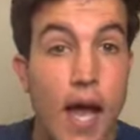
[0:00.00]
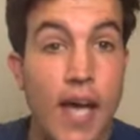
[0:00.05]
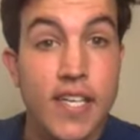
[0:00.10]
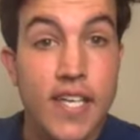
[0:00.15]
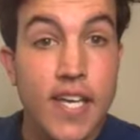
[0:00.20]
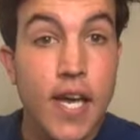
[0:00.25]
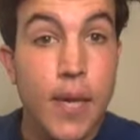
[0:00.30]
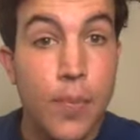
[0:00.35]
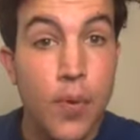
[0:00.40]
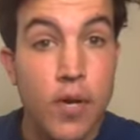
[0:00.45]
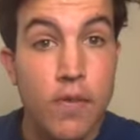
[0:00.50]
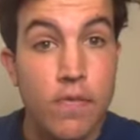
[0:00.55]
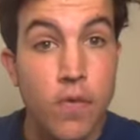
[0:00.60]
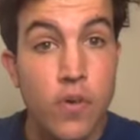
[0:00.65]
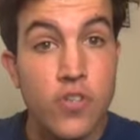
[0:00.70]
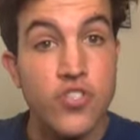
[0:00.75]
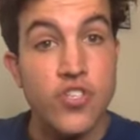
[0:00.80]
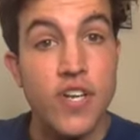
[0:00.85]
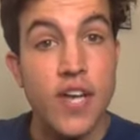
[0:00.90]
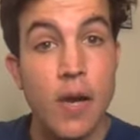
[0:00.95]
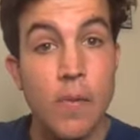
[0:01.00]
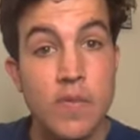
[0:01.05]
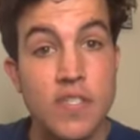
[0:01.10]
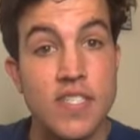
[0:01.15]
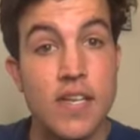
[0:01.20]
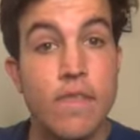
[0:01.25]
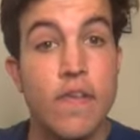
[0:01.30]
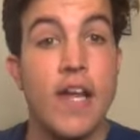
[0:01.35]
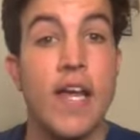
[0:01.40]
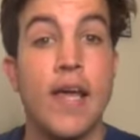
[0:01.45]
I did get pretty fortunate and was
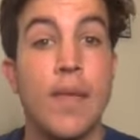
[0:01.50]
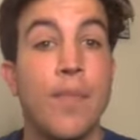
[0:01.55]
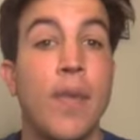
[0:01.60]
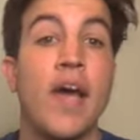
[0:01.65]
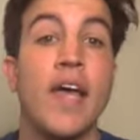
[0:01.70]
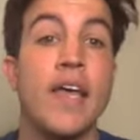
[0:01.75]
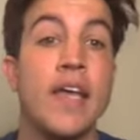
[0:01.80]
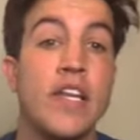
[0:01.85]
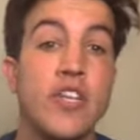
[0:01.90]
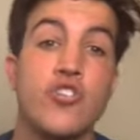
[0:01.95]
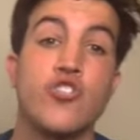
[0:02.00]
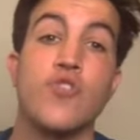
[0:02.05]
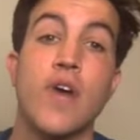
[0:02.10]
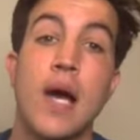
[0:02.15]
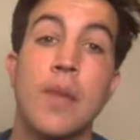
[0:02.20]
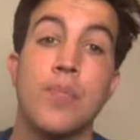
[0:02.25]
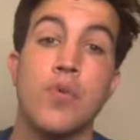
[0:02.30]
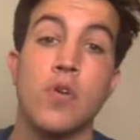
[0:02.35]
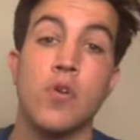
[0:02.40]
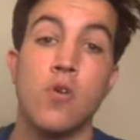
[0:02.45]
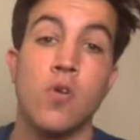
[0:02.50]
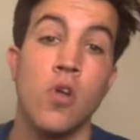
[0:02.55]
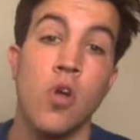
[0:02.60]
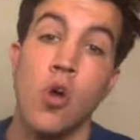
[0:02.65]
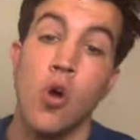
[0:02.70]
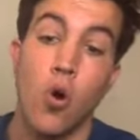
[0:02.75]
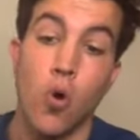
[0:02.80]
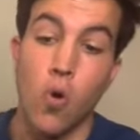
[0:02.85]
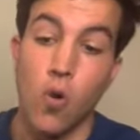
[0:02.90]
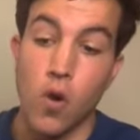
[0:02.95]
never hit by any shrapnel
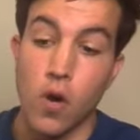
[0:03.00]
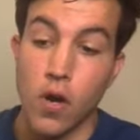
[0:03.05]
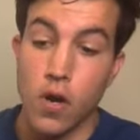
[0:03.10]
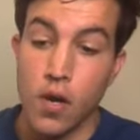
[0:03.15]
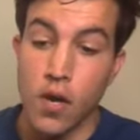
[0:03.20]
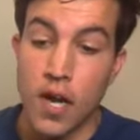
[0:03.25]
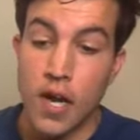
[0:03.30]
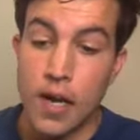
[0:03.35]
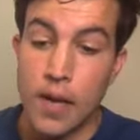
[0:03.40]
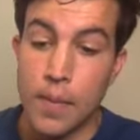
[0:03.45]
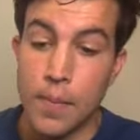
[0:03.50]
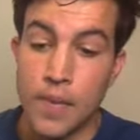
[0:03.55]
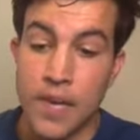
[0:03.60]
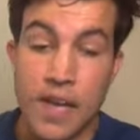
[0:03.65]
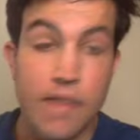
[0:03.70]
or um,